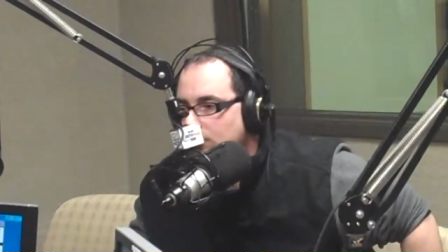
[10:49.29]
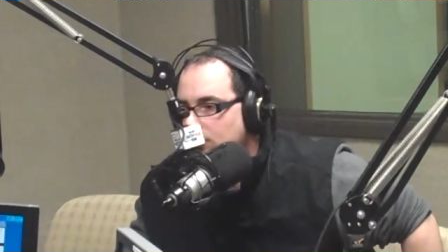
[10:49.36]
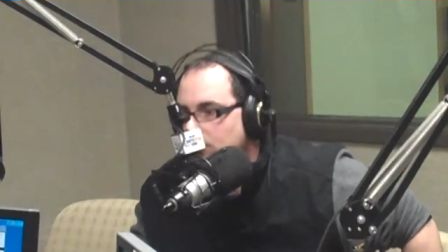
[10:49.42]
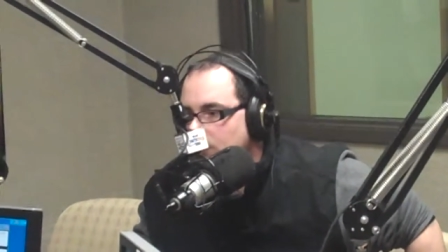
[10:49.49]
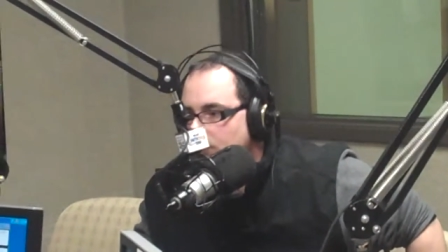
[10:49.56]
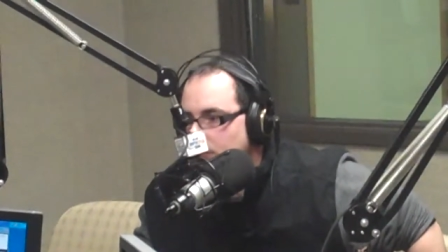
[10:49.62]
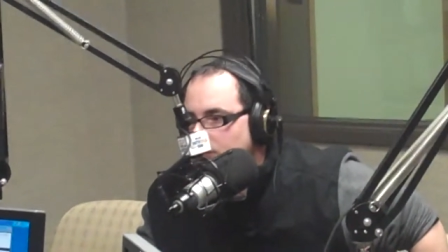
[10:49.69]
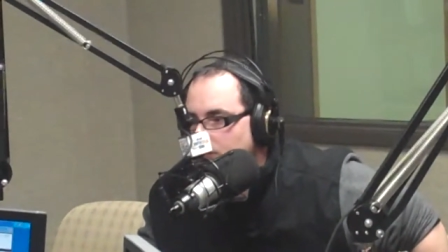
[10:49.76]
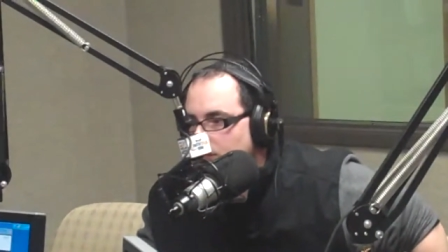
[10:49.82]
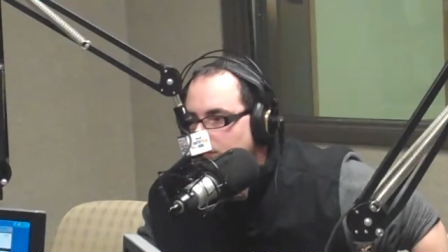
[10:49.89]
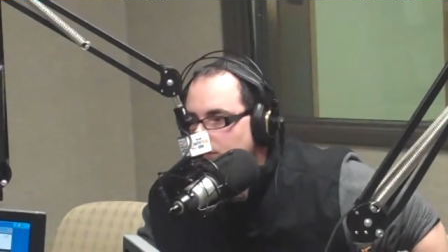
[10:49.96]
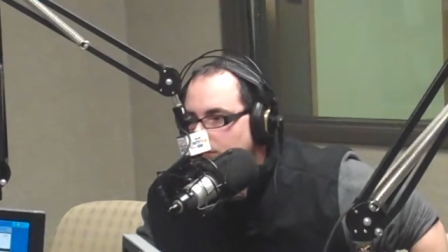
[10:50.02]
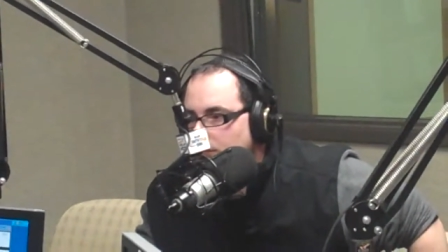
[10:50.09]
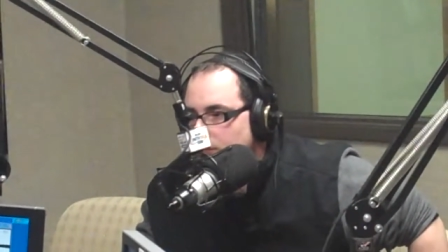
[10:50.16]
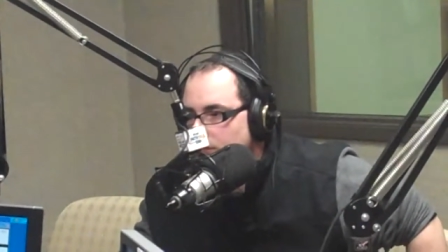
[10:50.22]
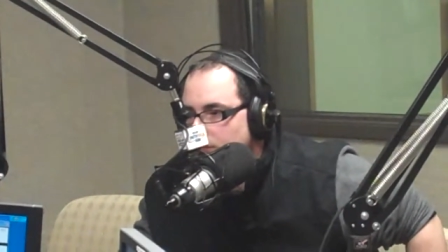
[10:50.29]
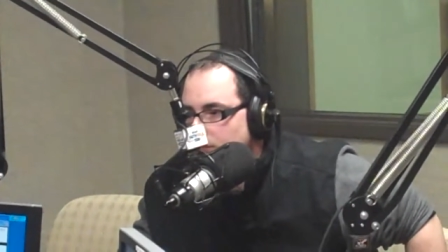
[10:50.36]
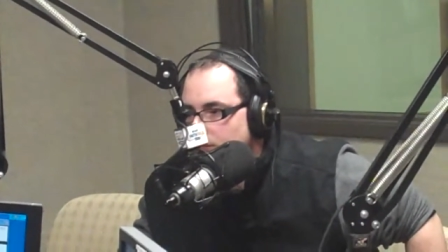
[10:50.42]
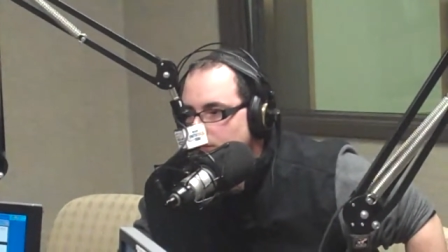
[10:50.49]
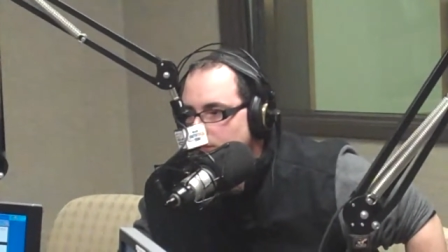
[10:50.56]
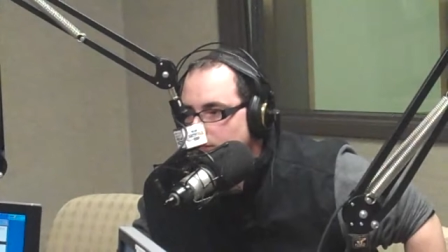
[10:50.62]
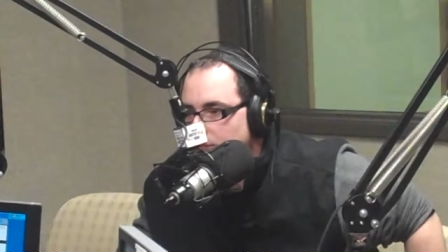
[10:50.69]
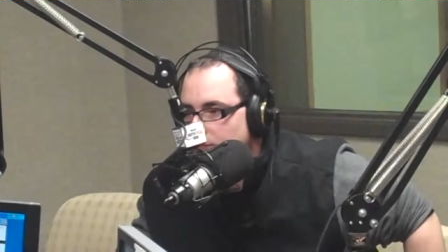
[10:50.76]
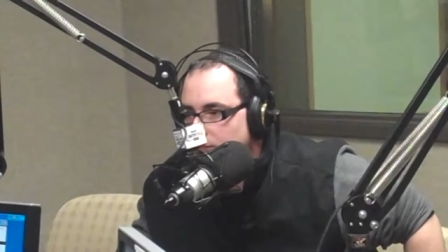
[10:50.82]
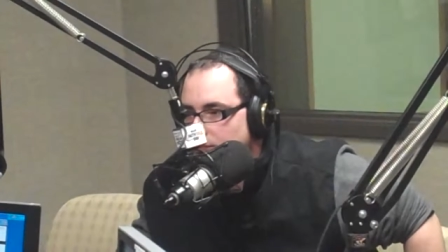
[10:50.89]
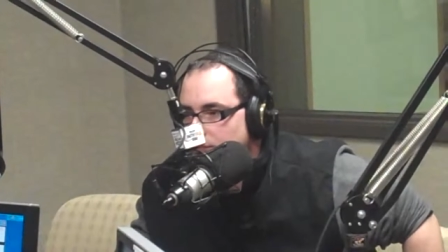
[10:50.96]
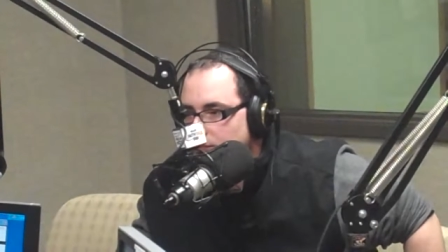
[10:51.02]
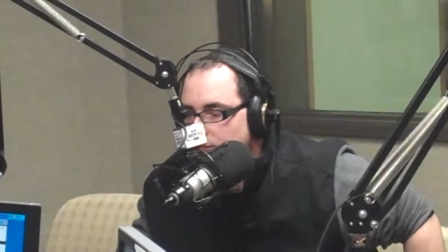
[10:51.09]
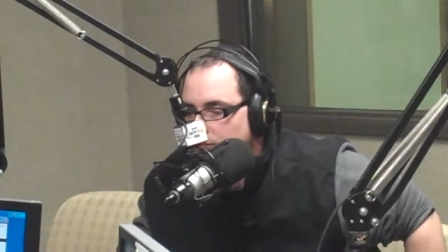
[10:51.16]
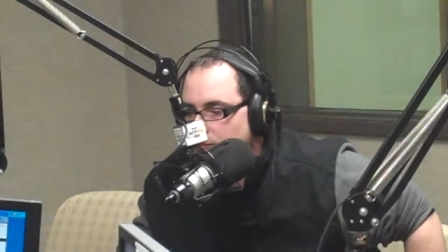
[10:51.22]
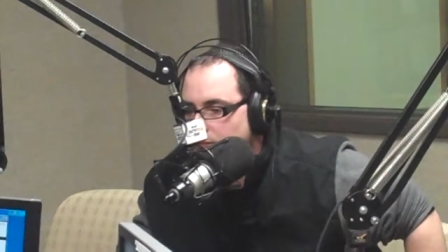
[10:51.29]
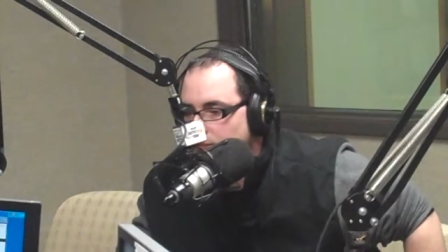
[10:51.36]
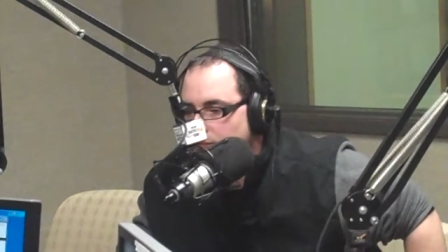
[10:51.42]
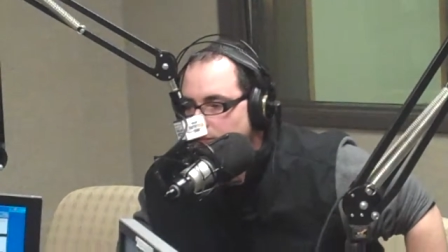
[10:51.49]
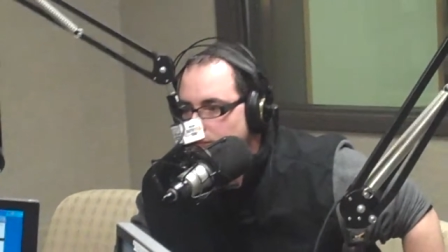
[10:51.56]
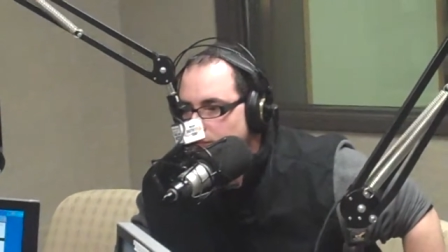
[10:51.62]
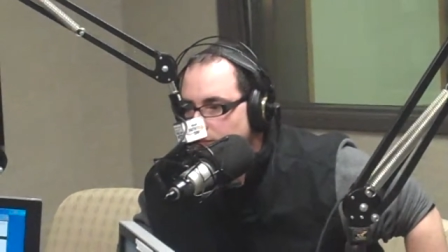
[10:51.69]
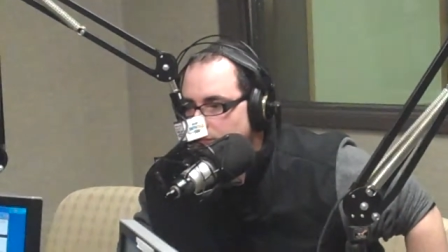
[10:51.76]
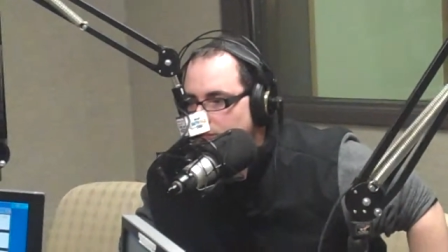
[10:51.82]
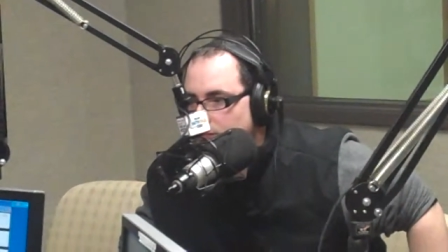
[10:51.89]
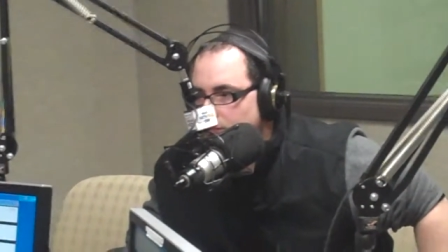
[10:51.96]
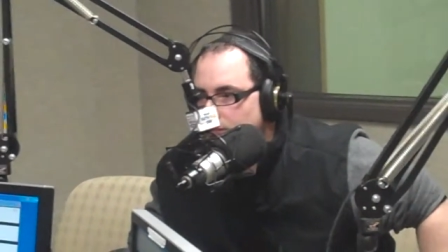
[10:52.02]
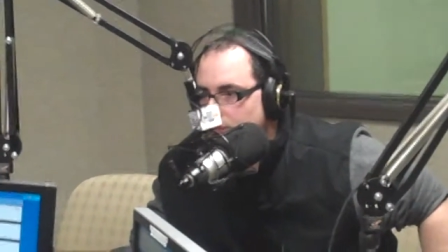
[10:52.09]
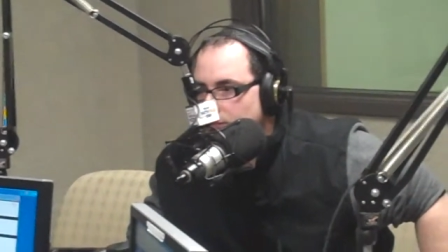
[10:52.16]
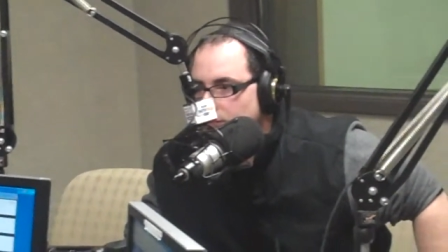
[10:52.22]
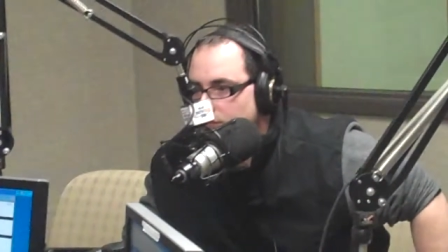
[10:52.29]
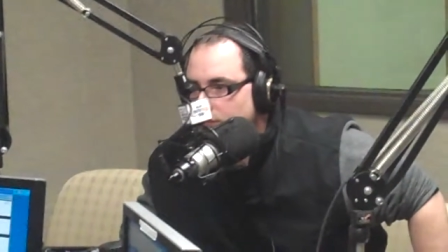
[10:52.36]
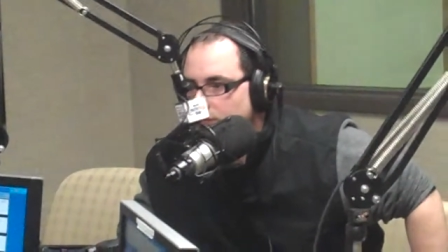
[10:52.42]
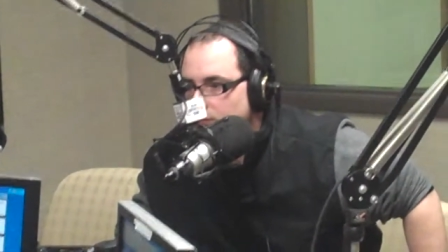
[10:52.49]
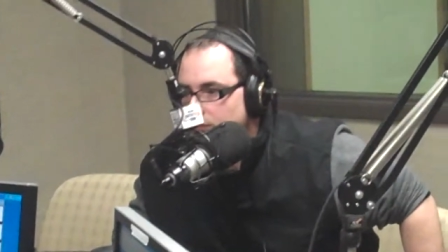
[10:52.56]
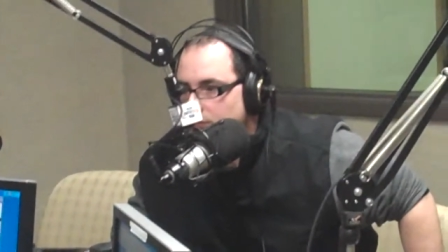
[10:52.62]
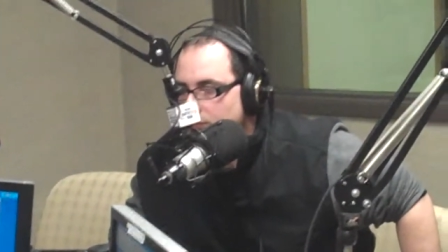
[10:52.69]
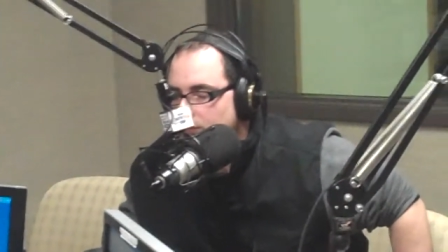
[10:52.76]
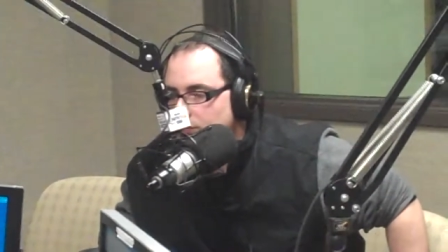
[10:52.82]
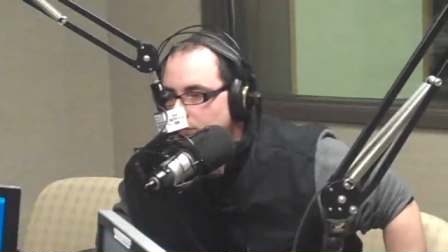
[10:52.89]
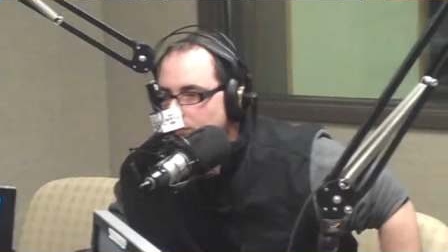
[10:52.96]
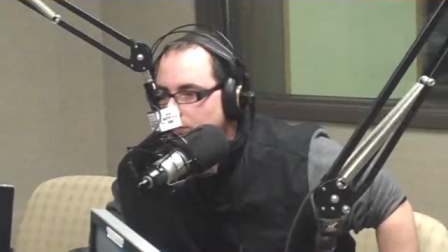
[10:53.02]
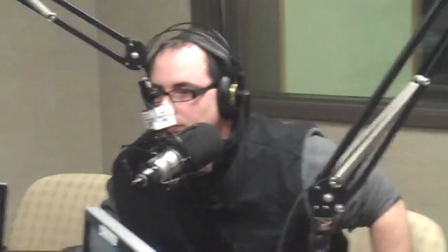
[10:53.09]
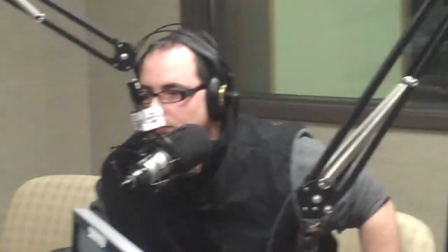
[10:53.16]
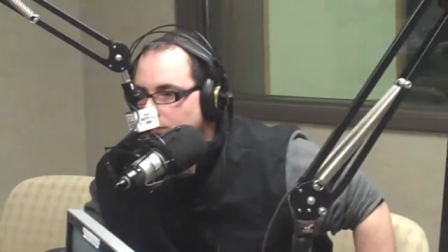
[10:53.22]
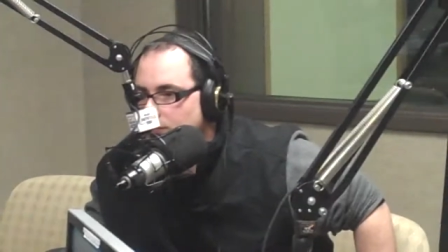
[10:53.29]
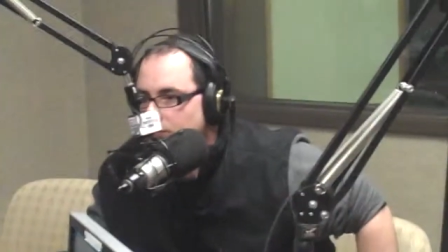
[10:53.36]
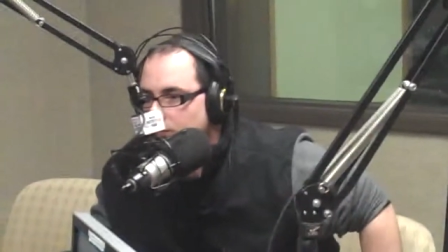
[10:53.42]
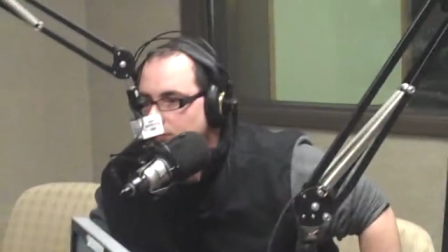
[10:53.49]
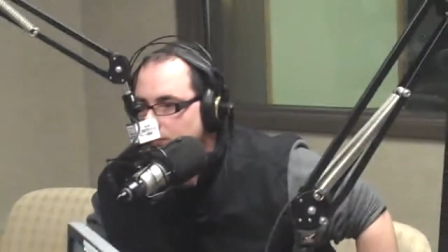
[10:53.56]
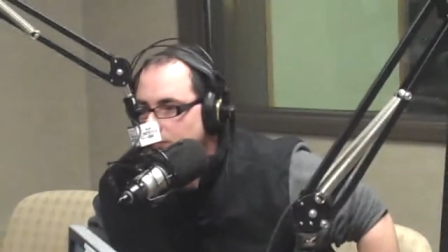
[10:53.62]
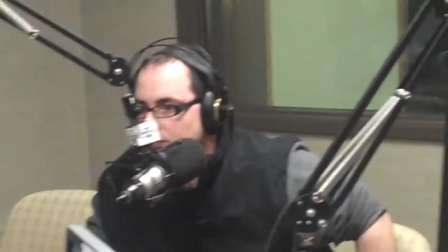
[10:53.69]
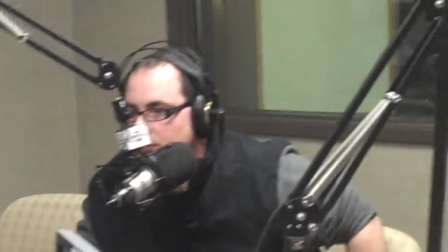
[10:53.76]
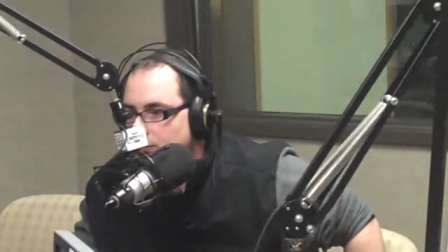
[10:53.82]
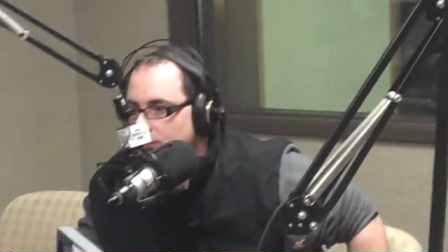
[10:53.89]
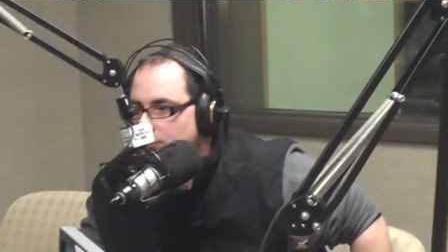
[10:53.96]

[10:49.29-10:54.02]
On the other side of the break, we're going to get more contact information from you,